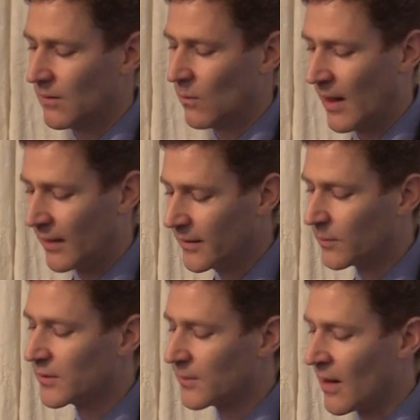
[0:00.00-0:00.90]
While
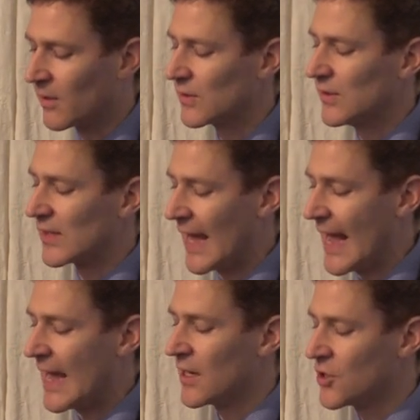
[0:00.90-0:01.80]
liberal democracies
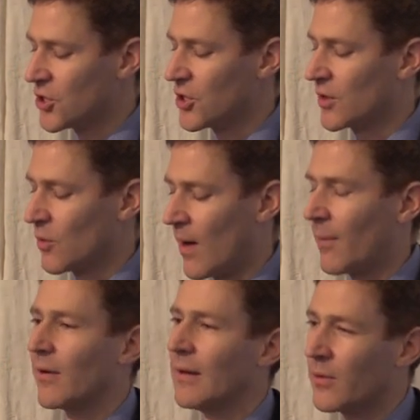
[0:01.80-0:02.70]
can and should
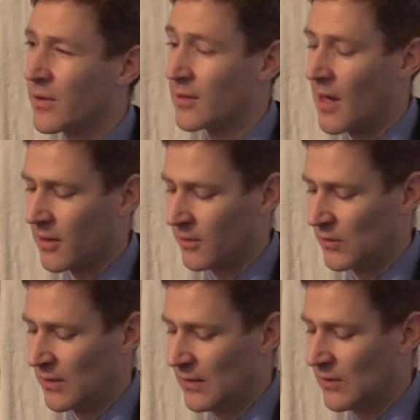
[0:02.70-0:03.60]
cooperate with
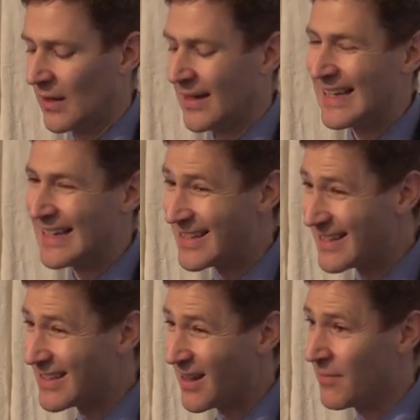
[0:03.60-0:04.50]
autocracies in
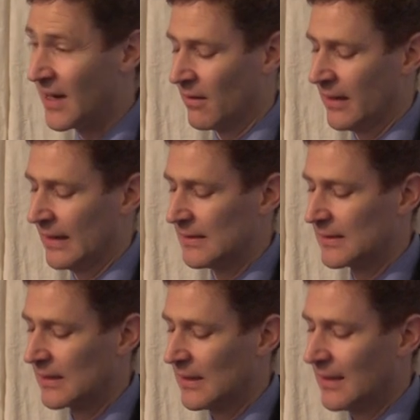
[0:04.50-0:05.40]
some areas,